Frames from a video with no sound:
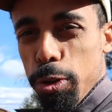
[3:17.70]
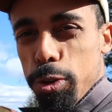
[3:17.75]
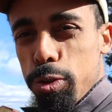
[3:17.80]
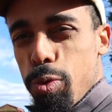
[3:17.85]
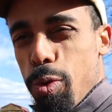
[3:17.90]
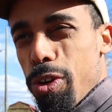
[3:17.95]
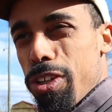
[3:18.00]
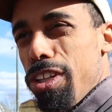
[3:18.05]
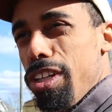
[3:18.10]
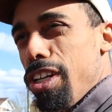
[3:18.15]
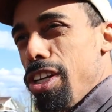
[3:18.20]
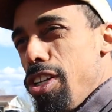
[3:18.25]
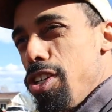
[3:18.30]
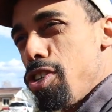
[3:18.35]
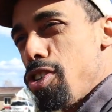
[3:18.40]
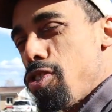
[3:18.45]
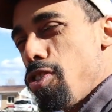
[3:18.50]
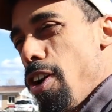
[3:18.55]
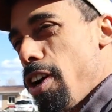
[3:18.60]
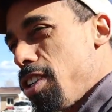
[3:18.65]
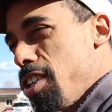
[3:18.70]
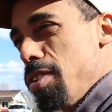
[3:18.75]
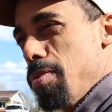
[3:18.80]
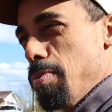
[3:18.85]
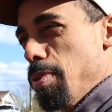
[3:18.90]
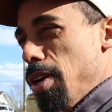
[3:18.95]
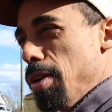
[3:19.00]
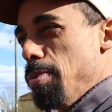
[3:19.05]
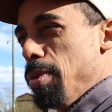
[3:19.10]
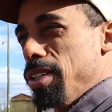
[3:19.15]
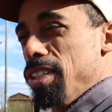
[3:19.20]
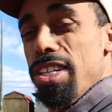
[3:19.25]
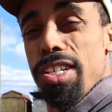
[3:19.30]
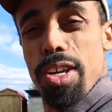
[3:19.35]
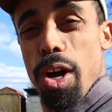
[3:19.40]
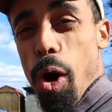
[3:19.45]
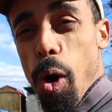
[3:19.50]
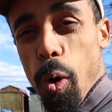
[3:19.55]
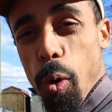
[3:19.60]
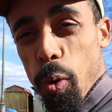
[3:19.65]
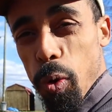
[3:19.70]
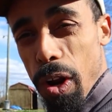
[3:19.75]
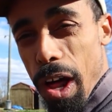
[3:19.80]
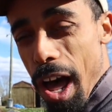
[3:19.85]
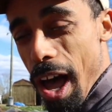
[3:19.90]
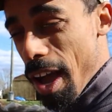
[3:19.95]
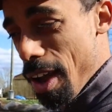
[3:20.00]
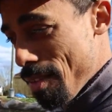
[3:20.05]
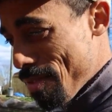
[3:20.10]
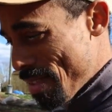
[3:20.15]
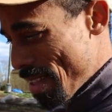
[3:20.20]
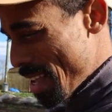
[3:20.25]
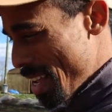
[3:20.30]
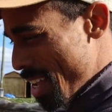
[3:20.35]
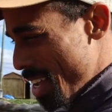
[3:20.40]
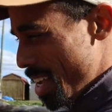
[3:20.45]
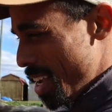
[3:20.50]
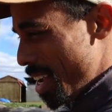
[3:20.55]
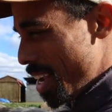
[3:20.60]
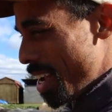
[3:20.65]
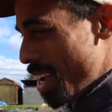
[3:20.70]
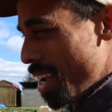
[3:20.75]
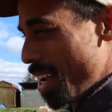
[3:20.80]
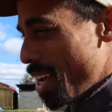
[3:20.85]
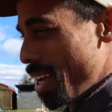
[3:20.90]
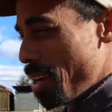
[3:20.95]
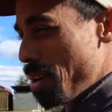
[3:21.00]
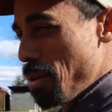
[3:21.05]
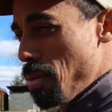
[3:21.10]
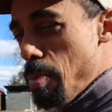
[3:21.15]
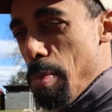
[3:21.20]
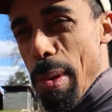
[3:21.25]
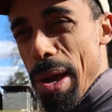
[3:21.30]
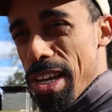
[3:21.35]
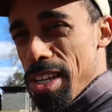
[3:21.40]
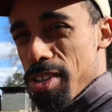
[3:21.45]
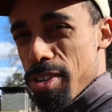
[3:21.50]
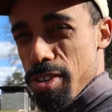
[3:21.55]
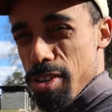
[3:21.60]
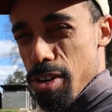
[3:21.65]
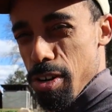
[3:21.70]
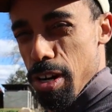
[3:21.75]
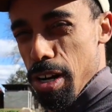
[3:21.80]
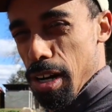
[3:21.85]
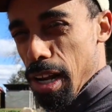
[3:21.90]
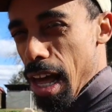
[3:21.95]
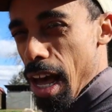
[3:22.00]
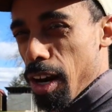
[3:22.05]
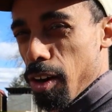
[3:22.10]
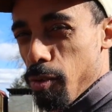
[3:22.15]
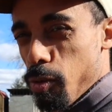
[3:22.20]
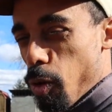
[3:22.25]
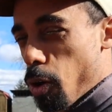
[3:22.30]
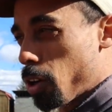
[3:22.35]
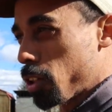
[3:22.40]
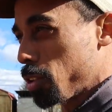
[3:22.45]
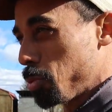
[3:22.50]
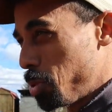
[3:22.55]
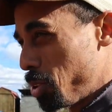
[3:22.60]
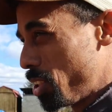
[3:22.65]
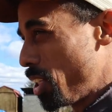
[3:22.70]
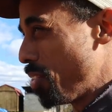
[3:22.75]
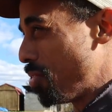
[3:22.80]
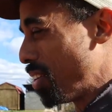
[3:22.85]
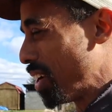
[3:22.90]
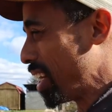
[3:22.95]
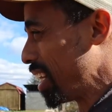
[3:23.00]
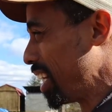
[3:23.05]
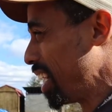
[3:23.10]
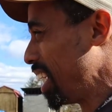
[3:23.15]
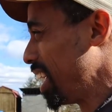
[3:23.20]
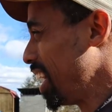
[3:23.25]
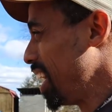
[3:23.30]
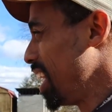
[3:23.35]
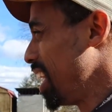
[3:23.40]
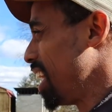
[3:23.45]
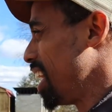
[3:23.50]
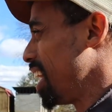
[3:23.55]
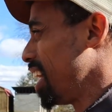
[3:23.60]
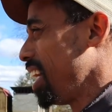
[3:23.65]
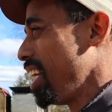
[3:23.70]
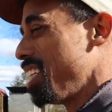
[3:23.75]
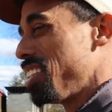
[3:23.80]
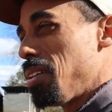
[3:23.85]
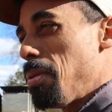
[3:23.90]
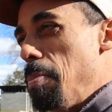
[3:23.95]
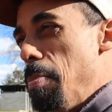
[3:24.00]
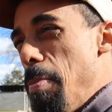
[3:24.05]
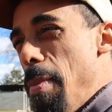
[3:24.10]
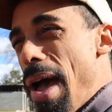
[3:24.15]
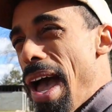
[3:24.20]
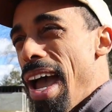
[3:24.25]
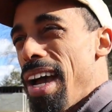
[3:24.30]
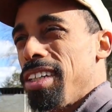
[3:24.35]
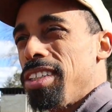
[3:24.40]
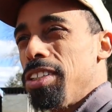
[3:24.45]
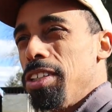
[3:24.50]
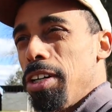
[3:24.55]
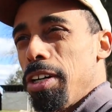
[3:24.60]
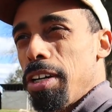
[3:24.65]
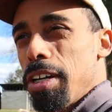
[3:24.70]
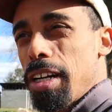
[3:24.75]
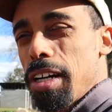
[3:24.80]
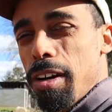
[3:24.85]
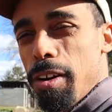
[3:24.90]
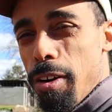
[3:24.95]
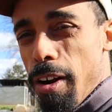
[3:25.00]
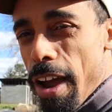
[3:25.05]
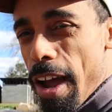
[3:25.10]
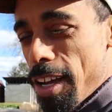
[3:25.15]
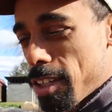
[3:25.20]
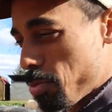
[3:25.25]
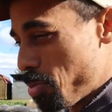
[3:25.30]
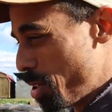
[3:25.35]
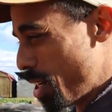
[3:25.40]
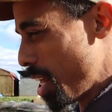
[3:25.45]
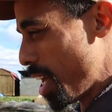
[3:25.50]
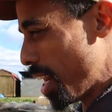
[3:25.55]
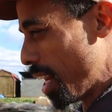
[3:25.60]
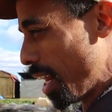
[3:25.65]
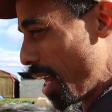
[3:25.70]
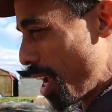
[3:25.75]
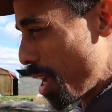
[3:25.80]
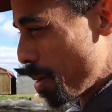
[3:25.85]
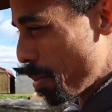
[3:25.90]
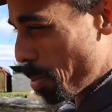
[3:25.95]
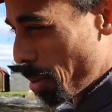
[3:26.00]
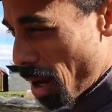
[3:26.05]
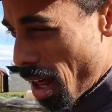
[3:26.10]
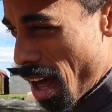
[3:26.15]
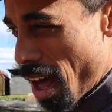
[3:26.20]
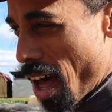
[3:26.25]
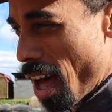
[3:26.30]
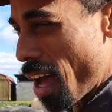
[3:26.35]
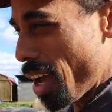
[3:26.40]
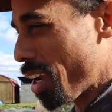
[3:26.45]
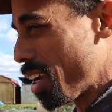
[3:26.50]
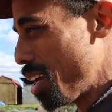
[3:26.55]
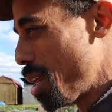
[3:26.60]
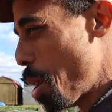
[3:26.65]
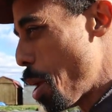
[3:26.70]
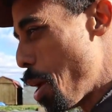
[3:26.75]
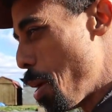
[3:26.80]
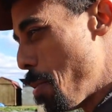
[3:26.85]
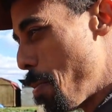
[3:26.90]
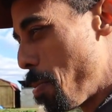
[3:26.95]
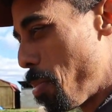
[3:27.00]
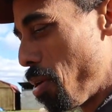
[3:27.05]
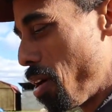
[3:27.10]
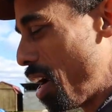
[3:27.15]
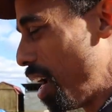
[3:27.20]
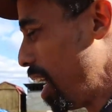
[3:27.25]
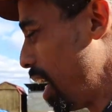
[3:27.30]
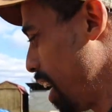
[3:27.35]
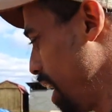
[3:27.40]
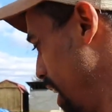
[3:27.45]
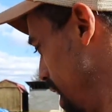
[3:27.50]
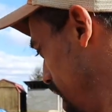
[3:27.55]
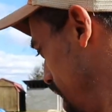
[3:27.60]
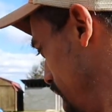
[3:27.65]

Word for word: who's worked in construction pretty much his whole life, and masonry line of work specifically, is a master craftsman at laying block and brick.